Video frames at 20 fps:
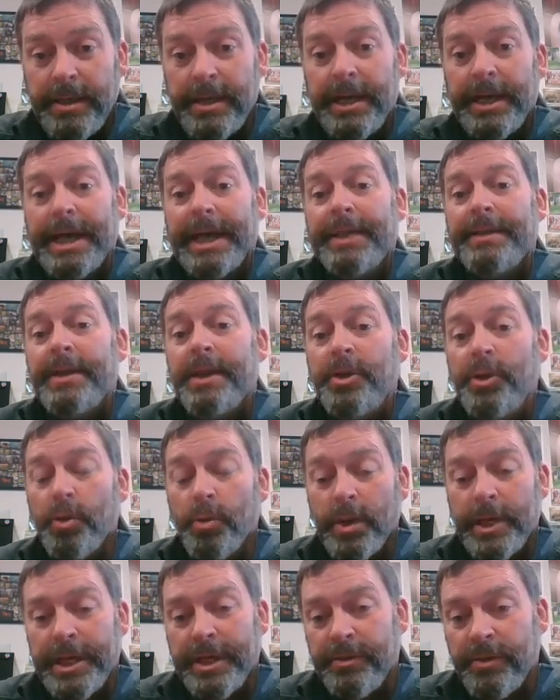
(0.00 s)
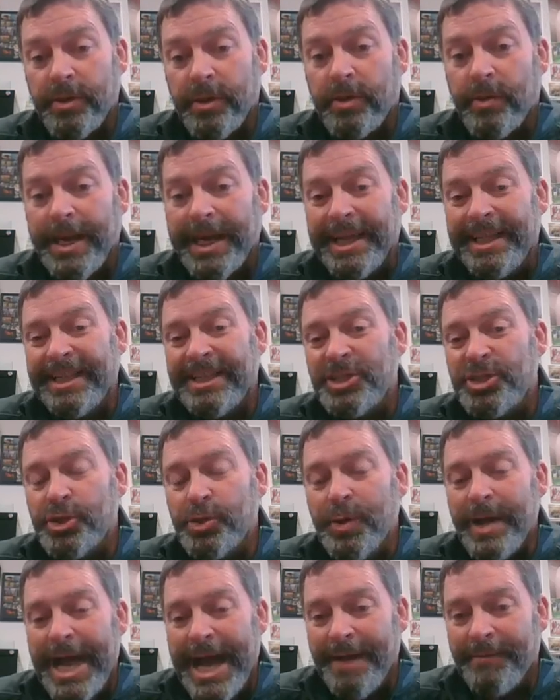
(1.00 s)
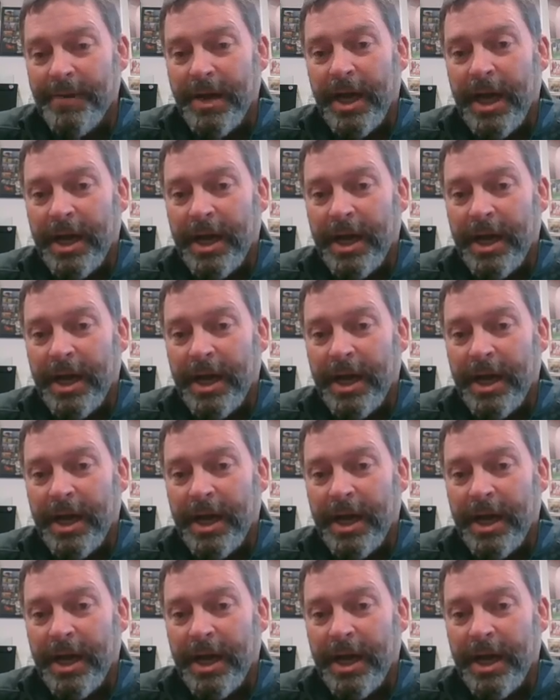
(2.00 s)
and then you will get the grade that you have